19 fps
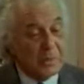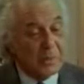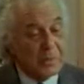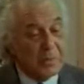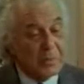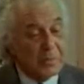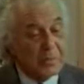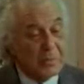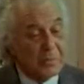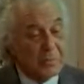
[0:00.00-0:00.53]

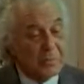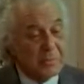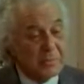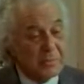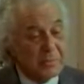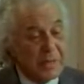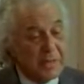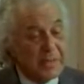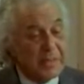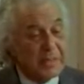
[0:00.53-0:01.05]
One doesn't
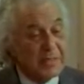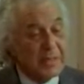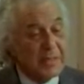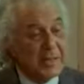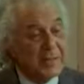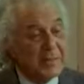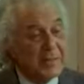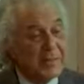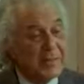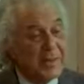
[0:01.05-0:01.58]

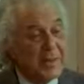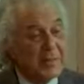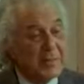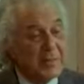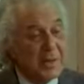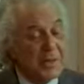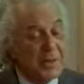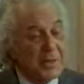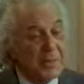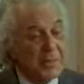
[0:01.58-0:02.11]
recognize it
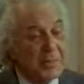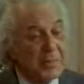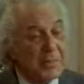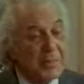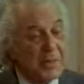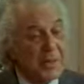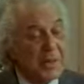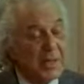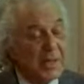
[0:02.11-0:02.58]
very much.